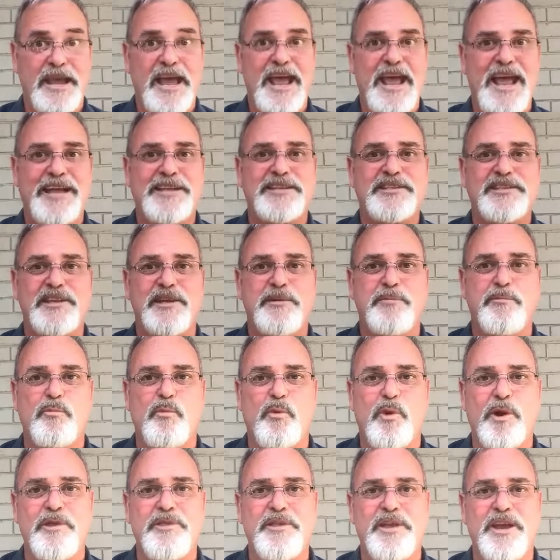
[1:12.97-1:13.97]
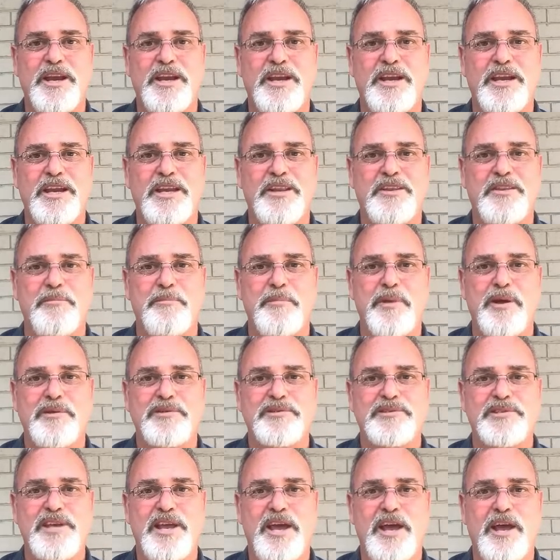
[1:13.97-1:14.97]
ask them where they need the
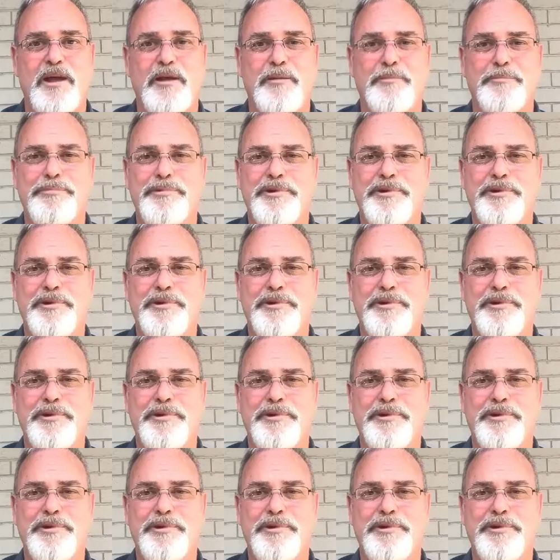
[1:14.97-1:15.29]
most help,